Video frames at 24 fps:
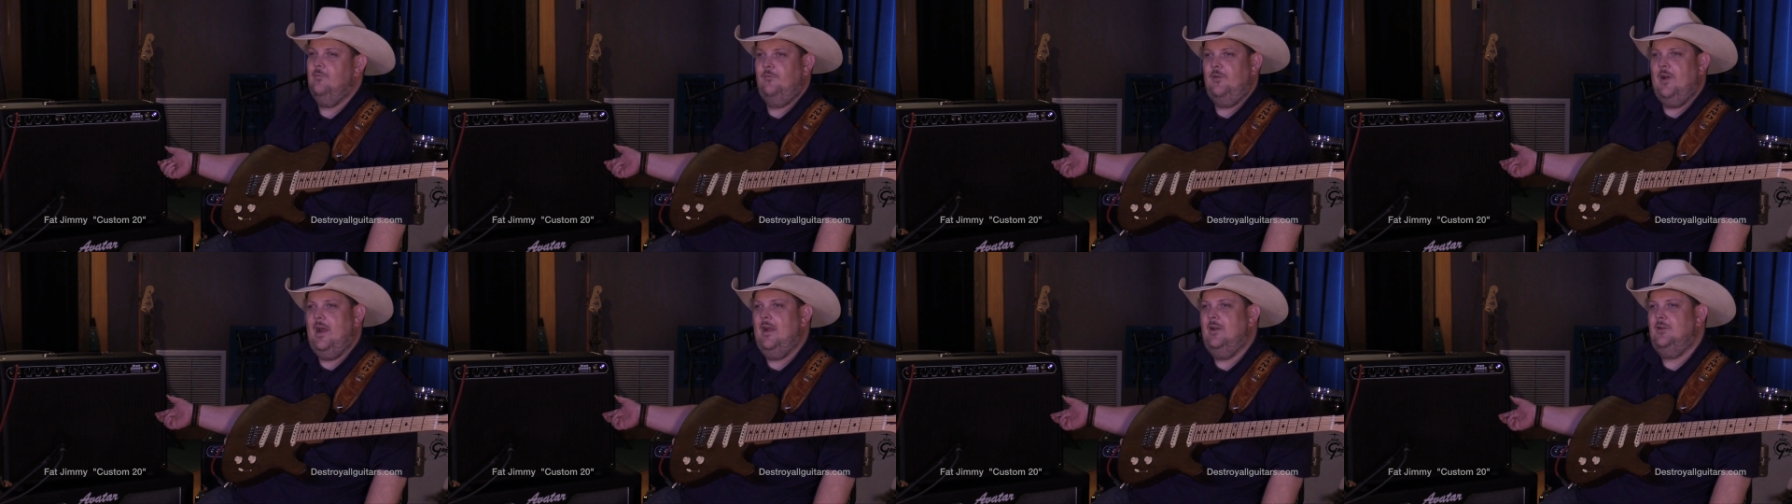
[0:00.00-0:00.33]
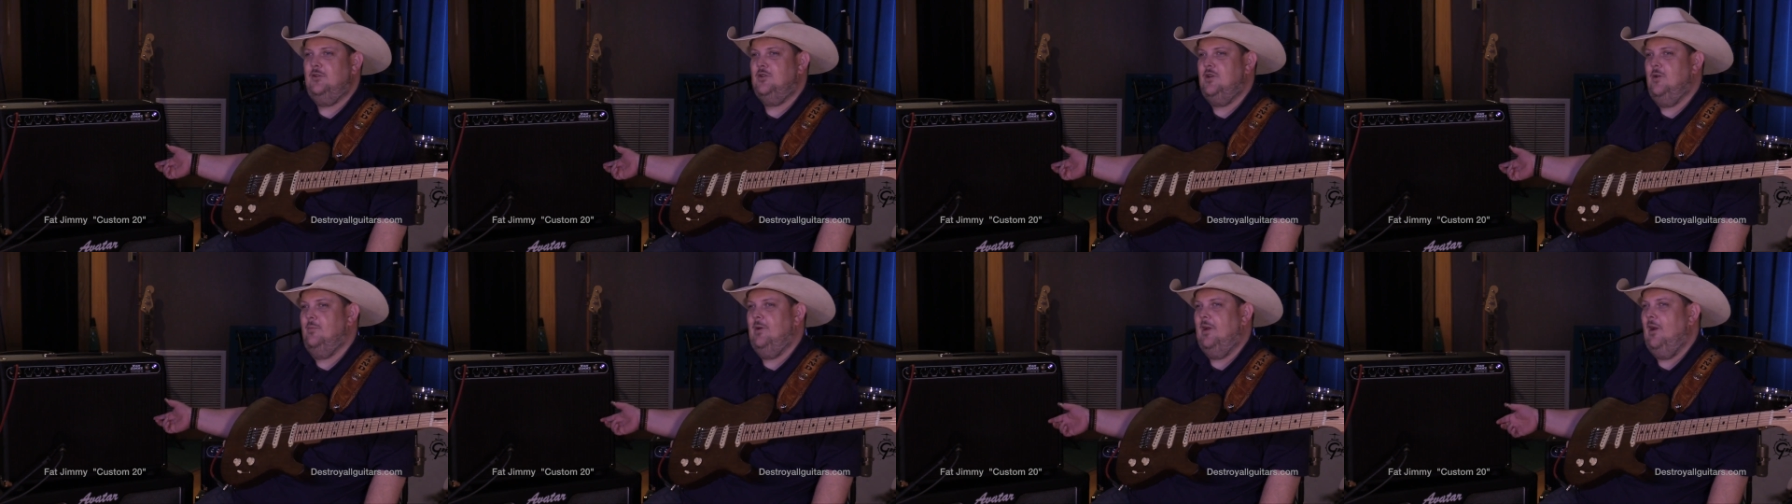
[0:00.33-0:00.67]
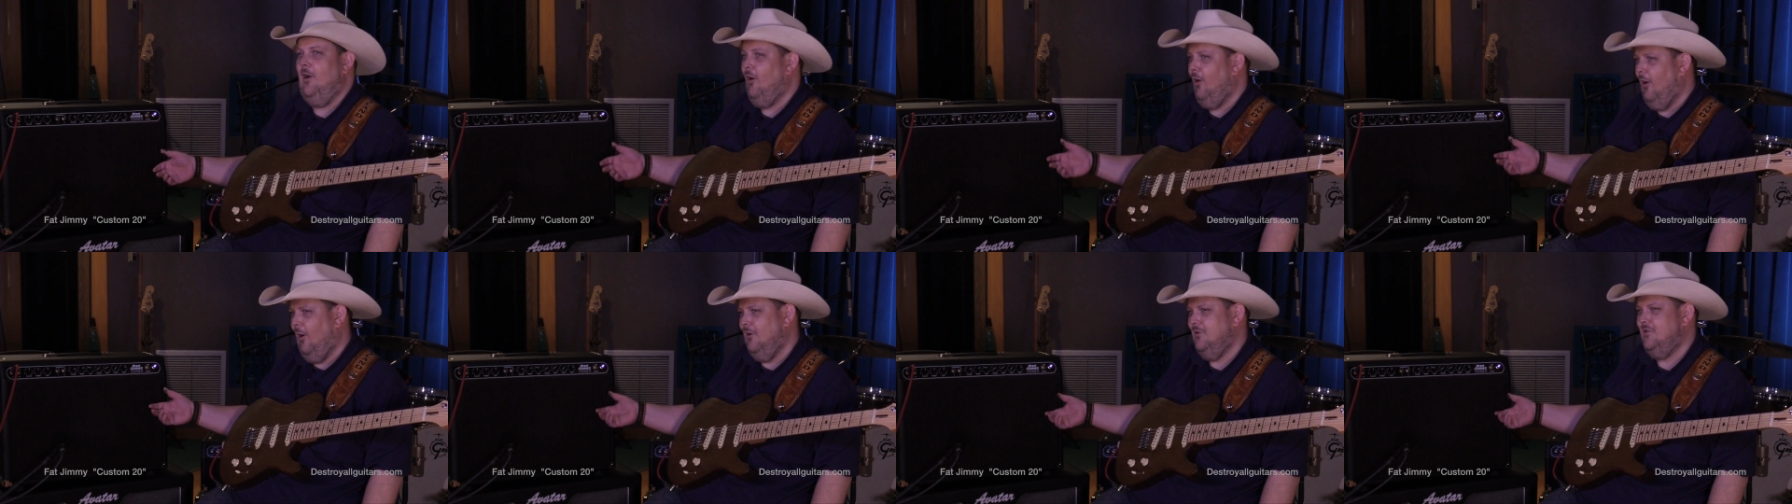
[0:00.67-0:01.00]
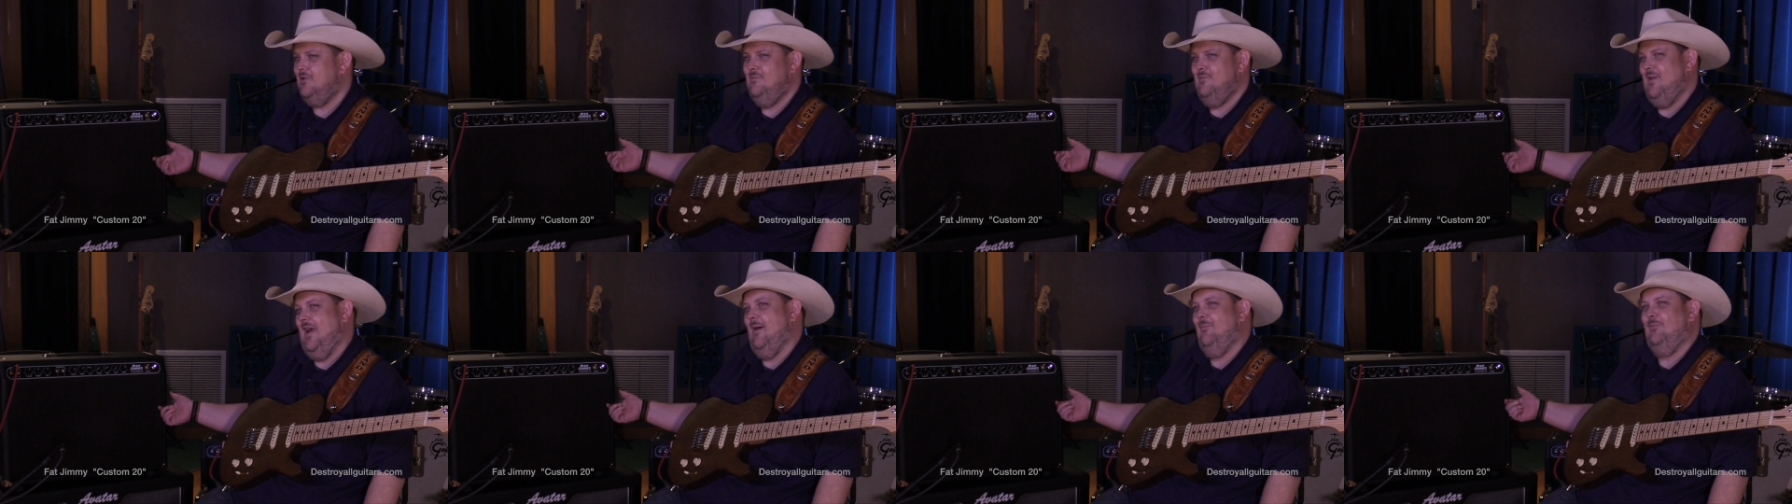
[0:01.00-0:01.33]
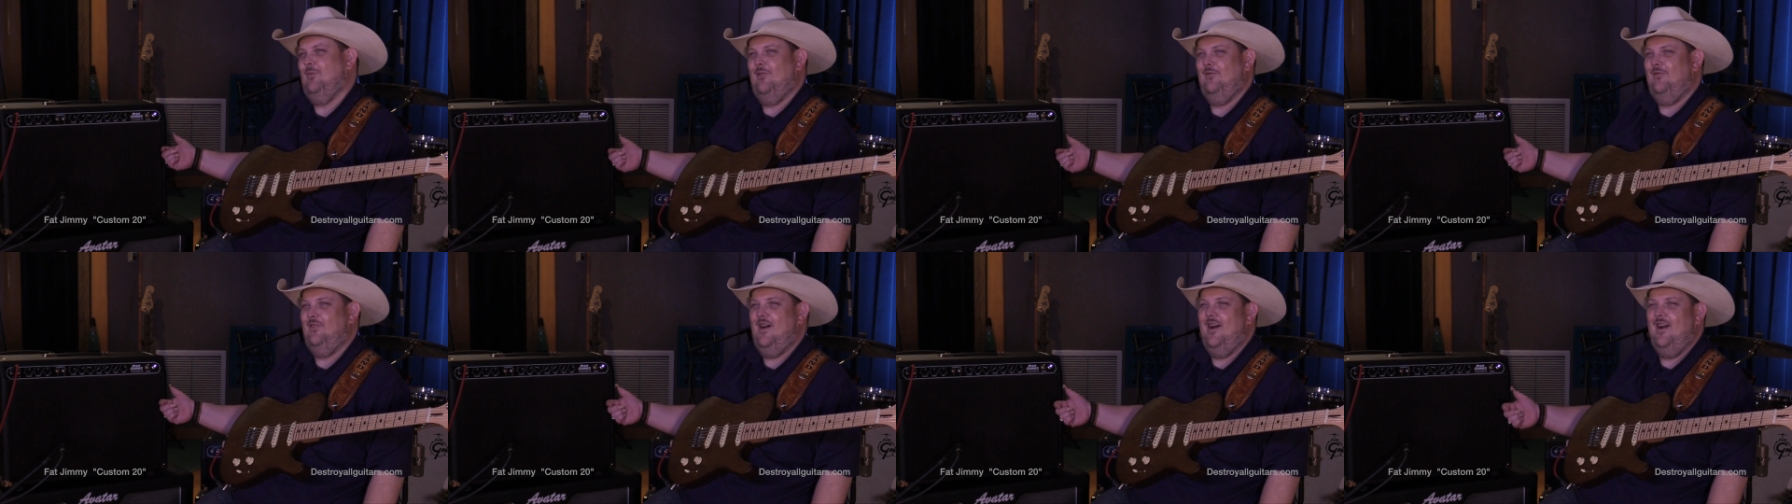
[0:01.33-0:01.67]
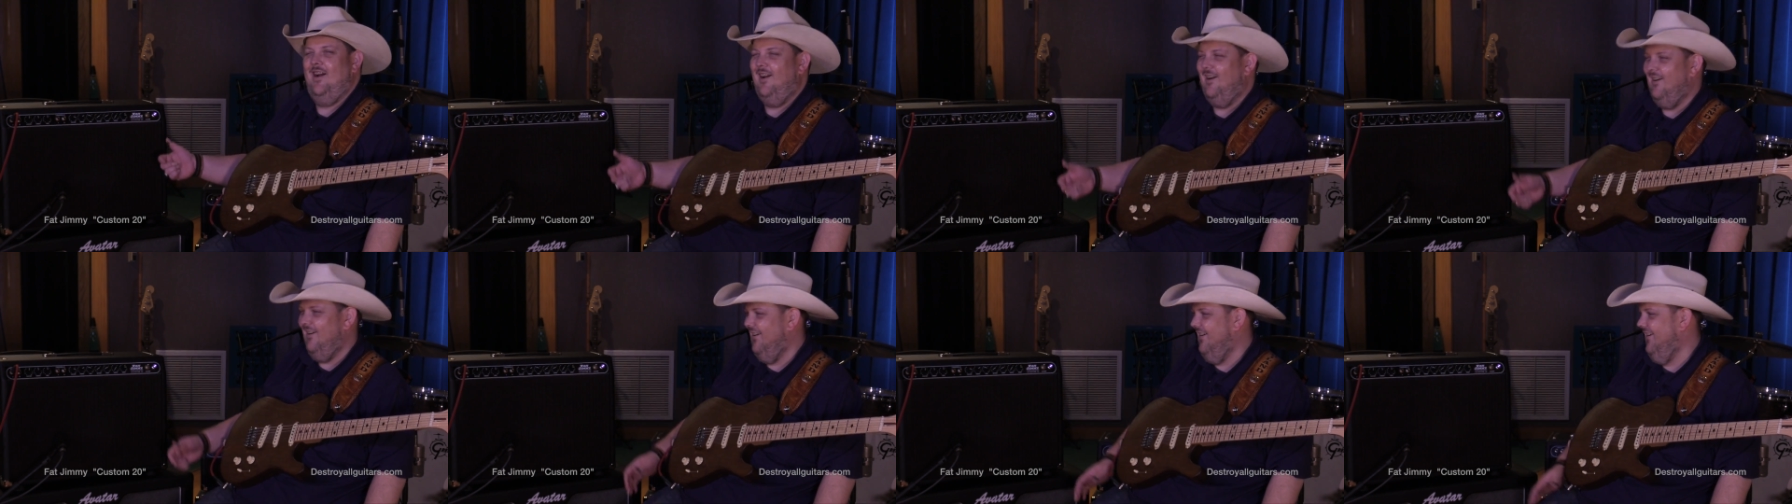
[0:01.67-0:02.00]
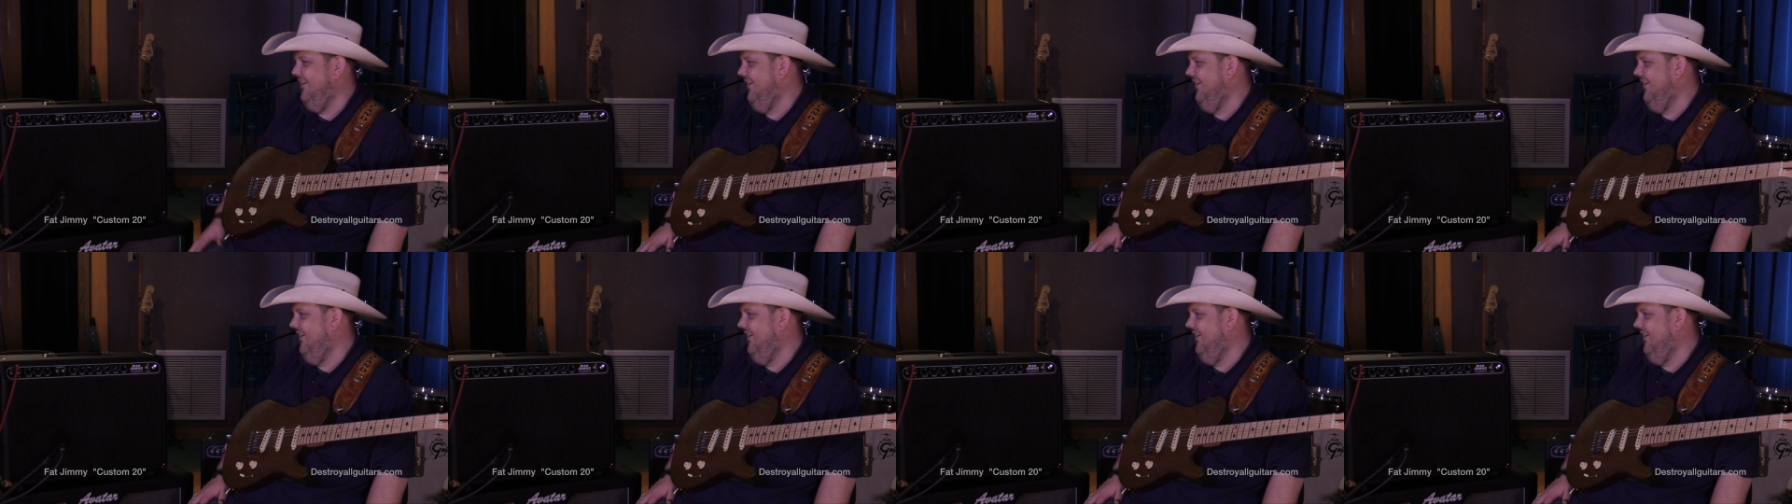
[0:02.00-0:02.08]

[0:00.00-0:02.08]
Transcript: Fat Jimmy Awesome amplifier.